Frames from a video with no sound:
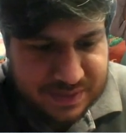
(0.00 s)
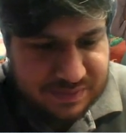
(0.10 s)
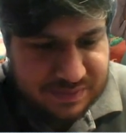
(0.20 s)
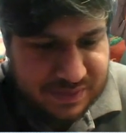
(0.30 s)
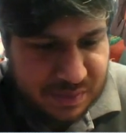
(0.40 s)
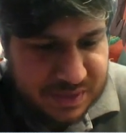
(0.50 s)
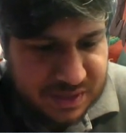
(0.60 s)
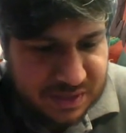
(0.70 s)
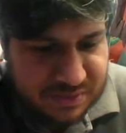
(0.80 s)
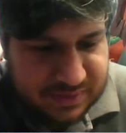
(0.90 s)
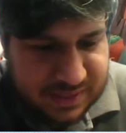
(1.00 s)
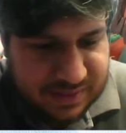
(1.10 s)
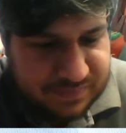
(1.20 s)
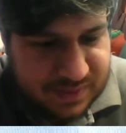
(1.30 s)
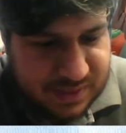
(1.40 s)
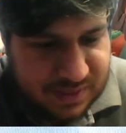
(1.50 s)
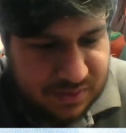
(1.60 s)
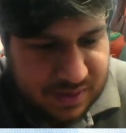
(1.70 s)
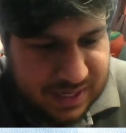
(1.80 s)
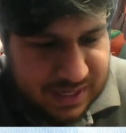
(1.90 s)
If you don't want to go for that,
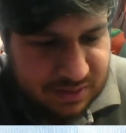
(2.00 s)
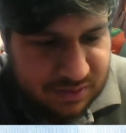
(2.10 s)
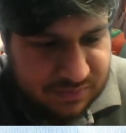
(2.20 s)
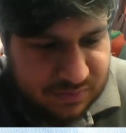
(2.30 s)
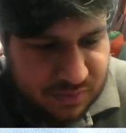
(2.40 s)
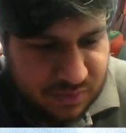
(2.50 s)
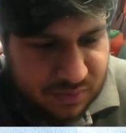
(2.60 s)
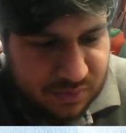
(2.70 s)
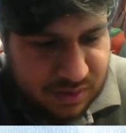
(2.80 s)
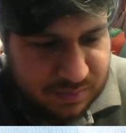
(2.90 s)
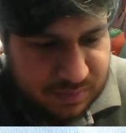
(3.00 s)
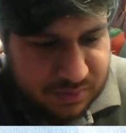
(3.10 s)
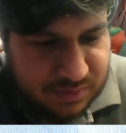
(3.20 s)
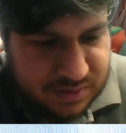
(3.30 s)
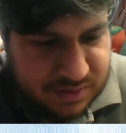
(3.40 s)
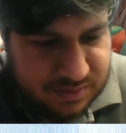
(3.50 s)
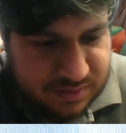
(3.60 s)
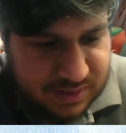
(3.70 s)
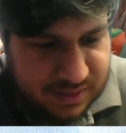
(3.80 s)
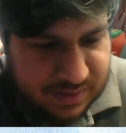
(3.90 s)
you can go for All Aboard
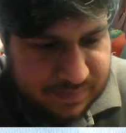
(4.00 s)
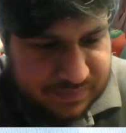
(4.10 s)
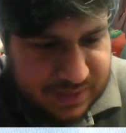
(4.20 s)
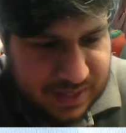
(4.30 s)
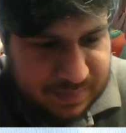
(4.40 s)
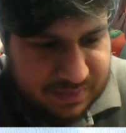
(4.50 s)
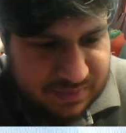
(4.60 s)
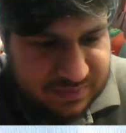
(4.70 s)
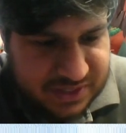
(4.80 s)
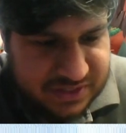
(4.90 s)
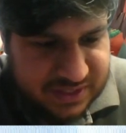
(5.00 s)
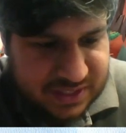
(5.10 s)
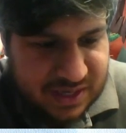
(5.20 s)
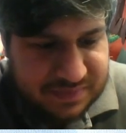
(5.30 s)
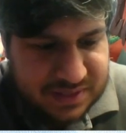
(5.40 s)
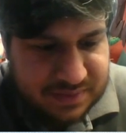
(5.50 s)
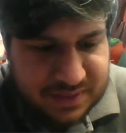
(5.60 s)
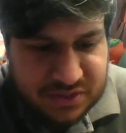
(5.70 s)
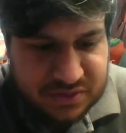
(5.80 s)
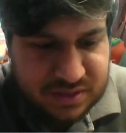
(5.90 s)
MP Refresh, and then you have
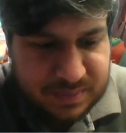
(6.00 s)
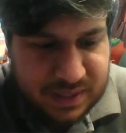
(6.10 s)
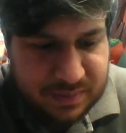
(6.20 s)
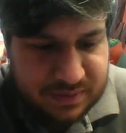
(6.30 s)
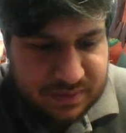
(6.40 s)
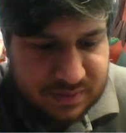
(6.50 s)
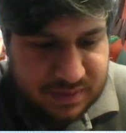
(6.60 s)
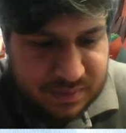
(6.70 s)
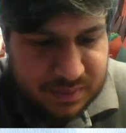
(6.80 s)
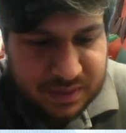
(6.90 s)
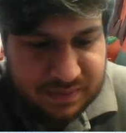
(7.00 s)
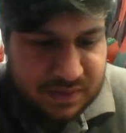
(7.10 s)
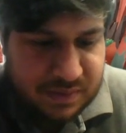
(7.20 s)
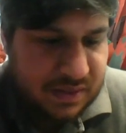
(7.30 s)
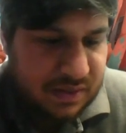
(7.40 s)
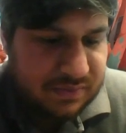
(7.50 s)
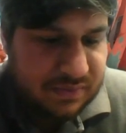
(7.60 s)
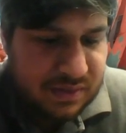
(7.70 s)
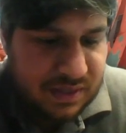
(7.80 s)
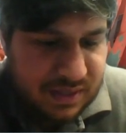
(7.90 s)
7 extra to play with wherever you want to go
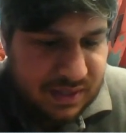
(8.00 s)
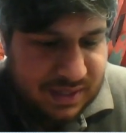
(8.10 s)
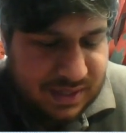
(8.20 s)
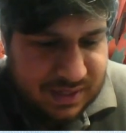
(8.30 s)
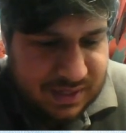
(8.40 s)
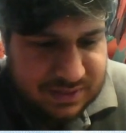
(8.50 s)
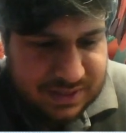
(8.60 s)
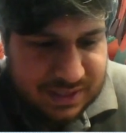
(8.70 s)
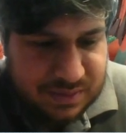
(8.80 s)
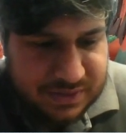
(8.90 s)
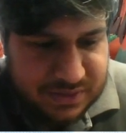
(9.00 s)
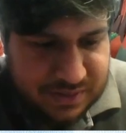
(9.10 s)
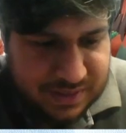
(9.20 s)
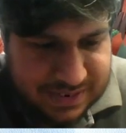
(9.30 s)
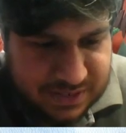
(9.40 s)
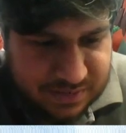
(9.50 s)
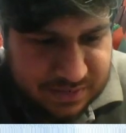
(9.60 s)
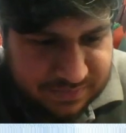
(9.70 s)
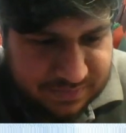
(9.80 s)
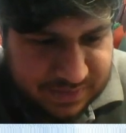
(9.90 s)
for. So that's what I'd do at 2
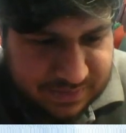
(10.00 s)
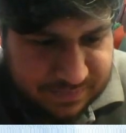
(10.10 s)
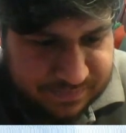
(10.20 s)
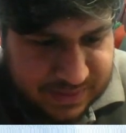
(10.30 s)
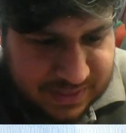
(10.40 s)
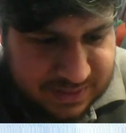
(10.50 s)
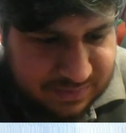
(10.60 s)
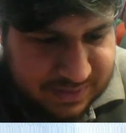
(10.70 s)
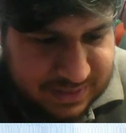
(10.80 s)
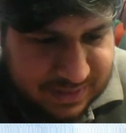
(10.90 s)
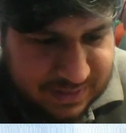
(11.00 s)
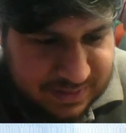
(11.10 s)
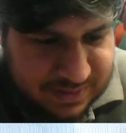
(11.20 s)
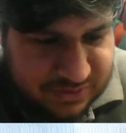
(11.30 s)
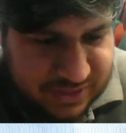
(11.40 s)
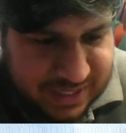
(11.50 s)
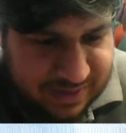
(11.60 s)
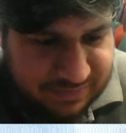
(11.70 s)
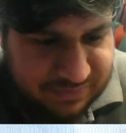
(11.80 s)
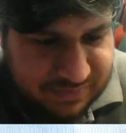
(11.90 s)
out of 5. Let's reset this and check
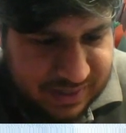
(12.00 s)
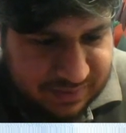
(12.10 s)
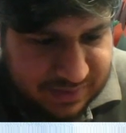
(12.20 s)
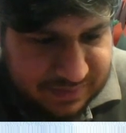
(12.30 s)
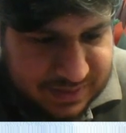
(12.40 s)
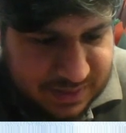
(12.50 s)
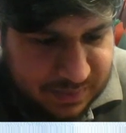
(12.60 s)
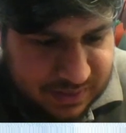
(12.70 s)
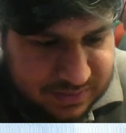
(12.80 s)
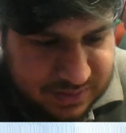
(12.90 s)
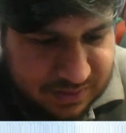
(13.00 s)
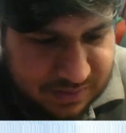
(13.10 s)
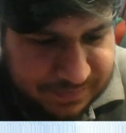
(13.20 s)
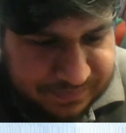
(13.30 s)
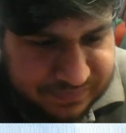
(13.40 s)
out 3 out of 5 to see what else it's got.